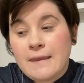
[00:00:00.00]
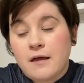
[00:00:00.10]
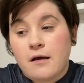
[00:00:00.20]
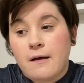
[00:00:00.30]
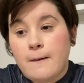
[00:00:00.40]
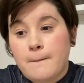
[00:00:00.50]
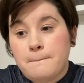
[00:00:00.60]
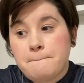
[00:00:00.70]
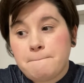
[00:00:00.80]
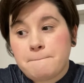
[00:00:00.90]

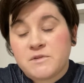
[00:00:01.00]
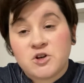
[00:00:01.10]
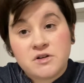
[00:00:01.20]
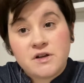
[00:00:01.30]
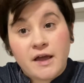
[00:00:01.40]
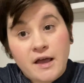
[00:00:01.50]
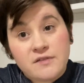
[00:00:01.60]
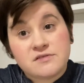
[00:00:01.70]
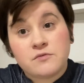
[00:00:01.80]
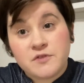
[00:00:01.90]
I
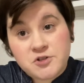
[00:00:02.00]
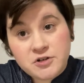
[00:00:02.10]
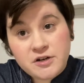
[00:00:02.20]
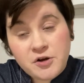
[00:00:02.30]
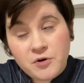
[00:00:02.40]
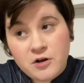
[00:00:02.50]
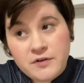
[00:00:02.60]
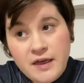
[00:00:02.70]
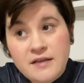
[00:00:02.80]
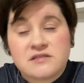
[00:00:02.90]
have some of it turned into
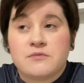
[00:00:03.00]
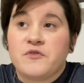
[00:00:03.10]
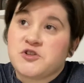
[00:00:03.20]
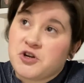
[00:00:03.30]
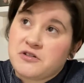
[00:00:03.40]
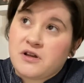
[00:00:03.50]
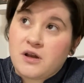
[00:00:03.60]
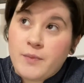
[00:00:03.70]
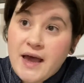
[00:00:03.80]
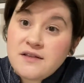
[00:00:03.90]
roving and some of it turned
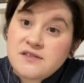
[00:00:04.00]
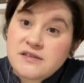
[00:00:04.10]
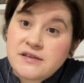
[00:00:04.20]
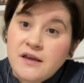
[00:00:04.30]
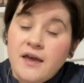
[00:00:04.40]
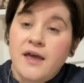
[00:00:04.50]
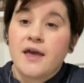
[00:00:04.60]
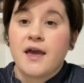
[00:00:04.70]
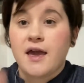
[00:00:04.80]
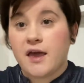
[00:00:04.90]
into bats.
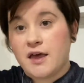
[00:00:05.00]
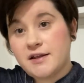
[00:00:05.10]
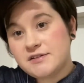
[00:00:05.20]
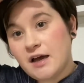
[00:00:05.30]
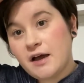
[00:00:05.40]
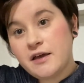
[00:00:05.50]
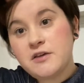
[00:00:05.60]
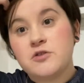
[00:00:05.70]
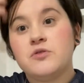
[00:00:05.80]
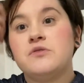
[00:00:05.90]
And I
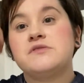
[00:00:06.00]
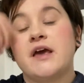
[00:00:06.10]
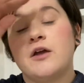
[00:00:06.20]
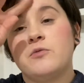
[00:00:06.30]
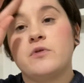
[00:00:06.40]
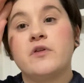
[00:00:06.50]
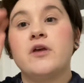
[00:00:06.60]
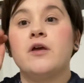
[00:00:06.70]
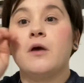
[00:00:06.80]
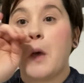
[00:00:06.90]
use a
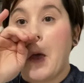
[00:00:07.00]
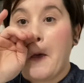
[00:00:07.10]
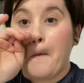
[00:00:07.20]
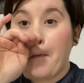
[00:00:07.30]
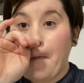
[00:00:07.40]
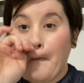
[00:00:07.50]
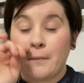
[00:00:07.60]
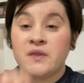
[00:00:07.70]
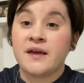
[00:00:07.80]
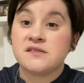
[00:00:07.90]
really
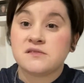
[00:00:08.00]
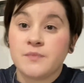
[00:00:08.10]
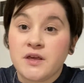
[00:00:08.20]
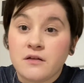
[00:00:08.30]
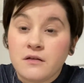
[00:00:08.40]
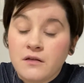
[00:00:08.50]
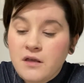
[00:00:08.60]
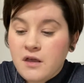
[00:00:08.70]
nice mill